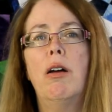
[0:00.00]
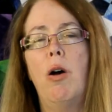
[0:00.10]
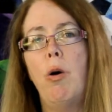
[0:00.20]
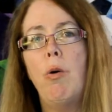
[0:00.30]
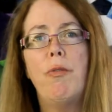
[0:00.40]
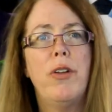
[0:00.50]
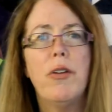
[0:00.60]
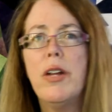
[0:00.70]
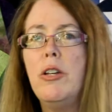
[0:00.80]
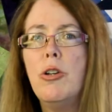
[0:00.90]
about,
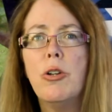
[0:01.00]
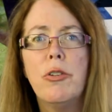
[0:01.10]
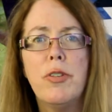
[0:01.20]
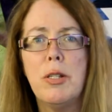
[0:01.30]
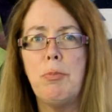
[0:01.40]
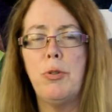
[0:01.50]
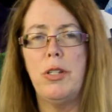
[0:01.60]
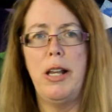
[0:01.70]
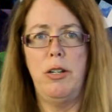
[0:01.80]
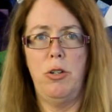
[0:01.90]
very nervous
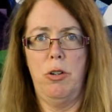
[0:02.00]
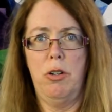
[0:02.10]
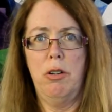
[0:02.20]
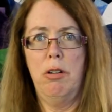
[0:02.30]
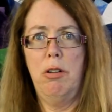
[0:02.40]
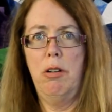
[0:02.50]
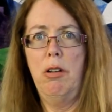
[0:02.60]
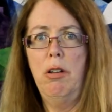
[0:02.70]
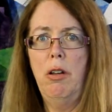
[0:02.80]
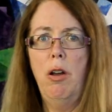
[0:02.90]
presenter. Presenting
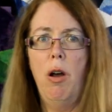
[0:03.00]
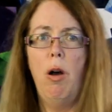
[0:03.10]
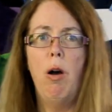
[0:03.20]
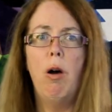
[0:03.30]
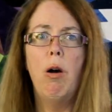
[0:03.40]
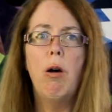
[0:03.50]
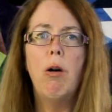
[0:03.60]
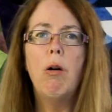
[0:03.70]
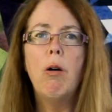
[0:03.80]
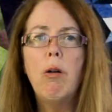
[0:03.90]
the next item.
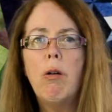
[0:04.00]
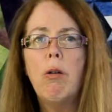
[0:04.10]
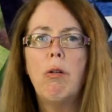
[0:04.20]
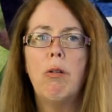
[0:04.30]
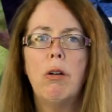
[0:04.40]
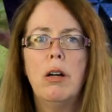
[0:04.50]
Oh,